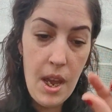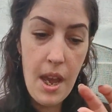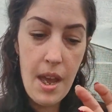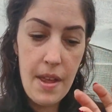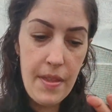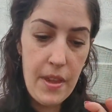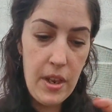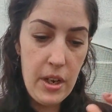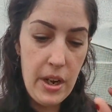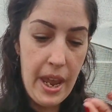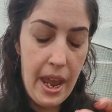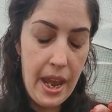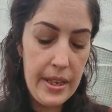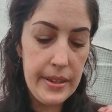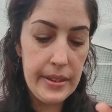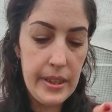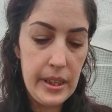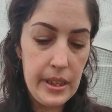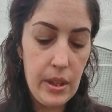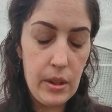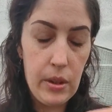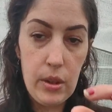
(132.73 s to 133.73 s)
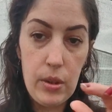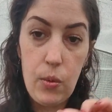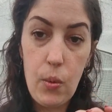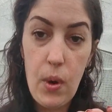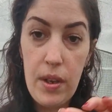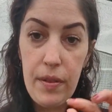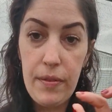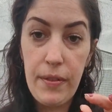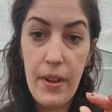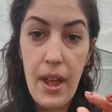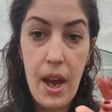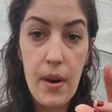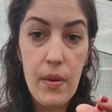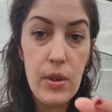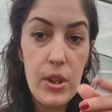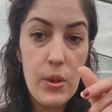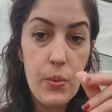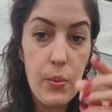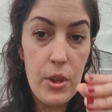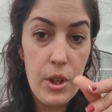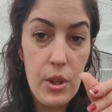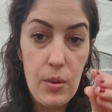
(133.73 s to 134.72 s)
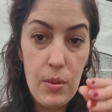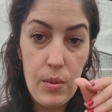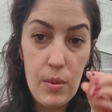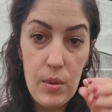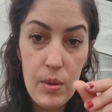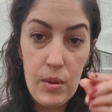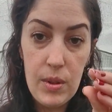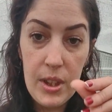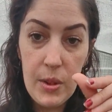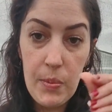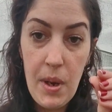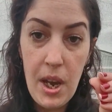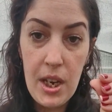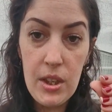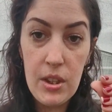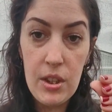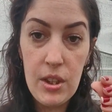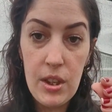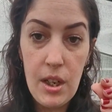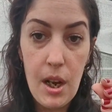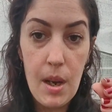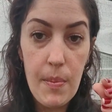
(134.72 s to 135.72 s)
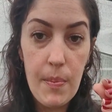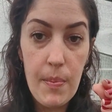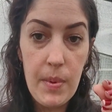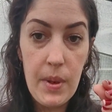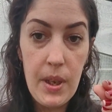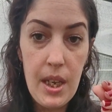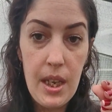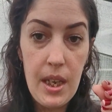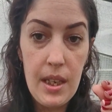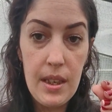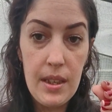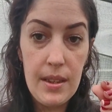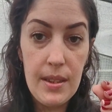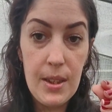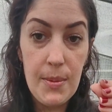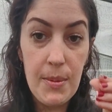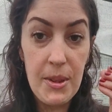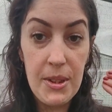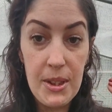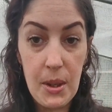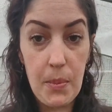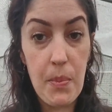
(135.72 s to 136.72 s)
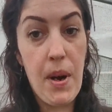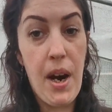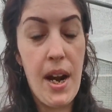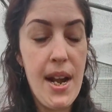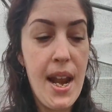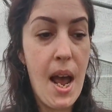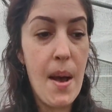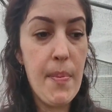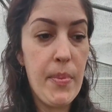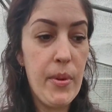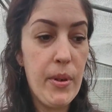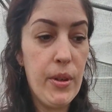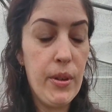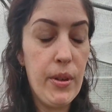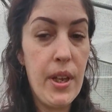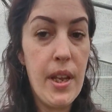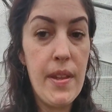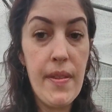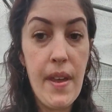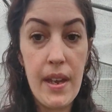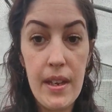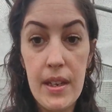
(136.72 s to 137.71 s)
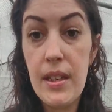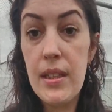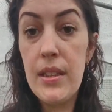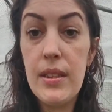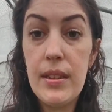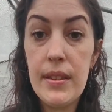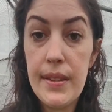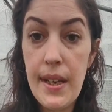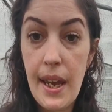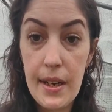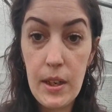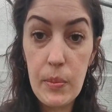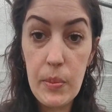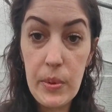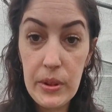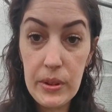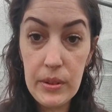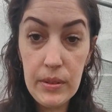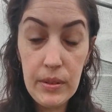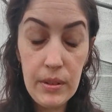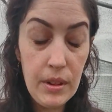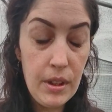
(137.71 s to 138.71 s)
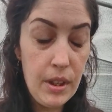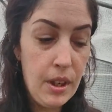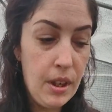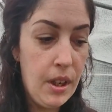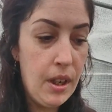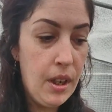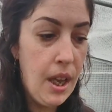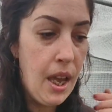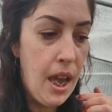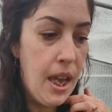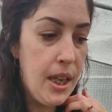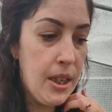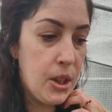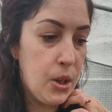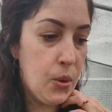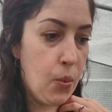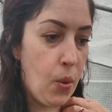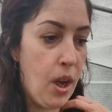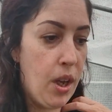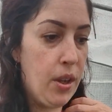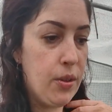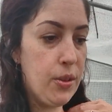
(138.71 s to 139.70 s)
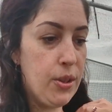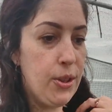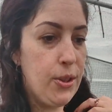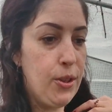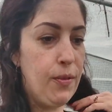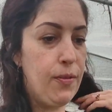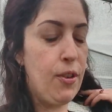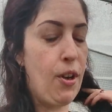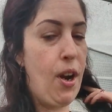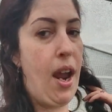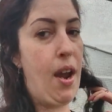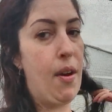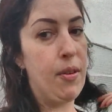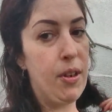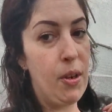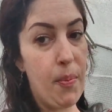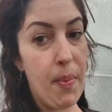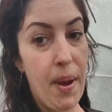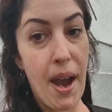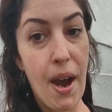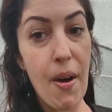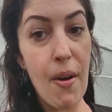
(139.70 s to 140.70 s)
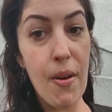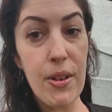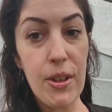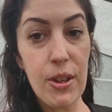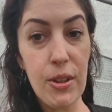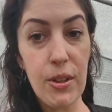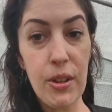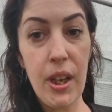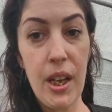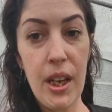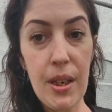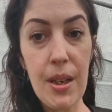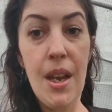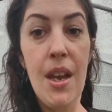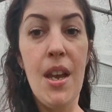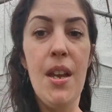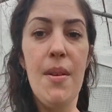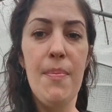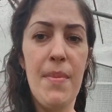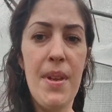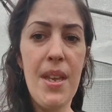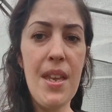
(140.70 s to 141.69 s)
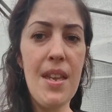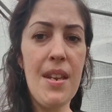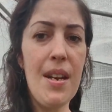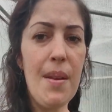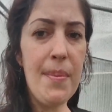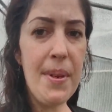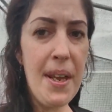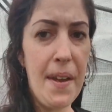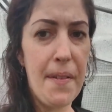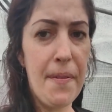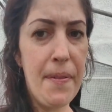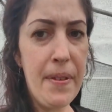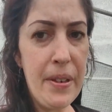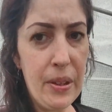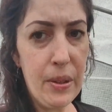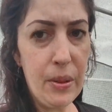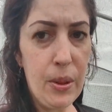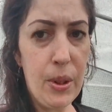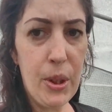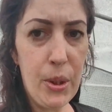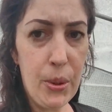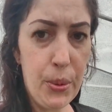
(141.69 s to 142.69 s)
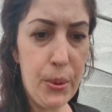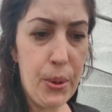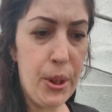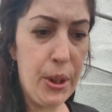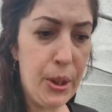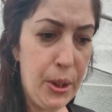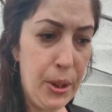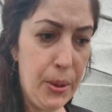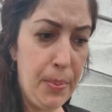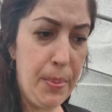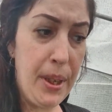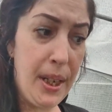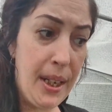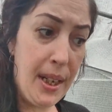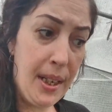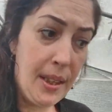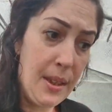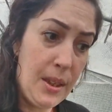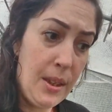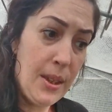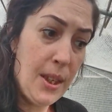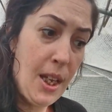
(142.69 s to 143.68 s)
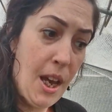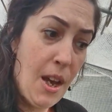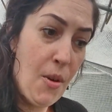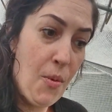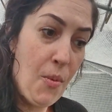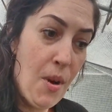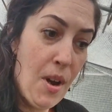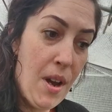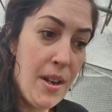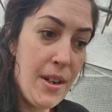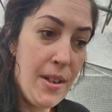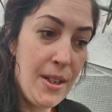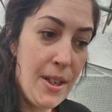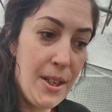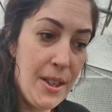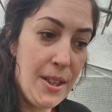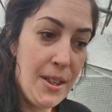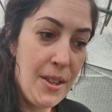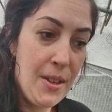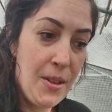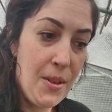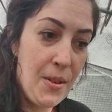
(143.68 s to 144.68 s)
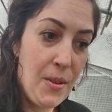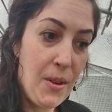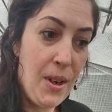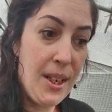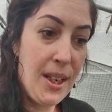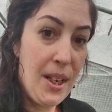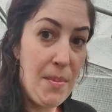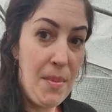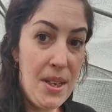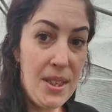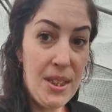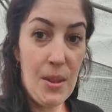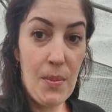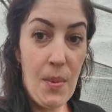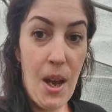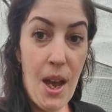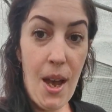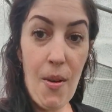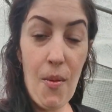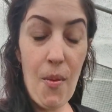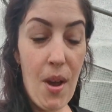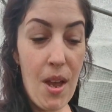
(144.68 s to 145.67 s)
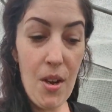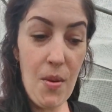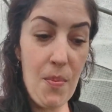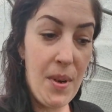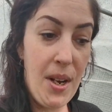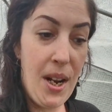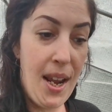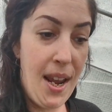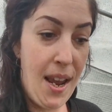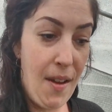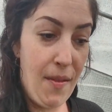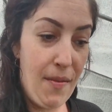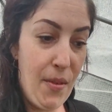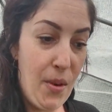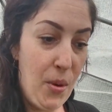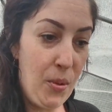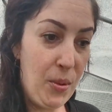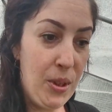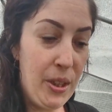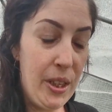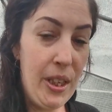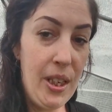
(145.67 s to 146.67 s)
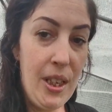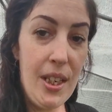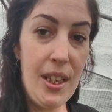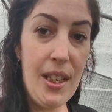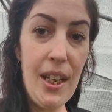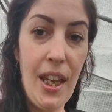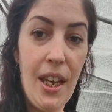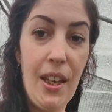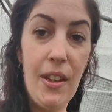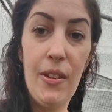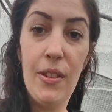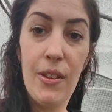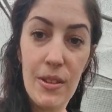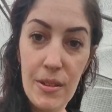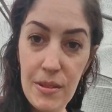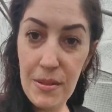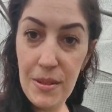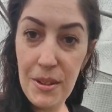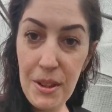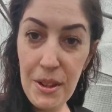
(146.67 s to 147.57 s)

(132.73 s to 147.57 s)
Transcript: and then it has like the little white flowers. When you smash it up, it smells like pineapple, and that is edible as well. So if you're out and about and you're like, man, I'm not feeling so good, but I got this hot water, or I can make some hot water, but I have no tea, and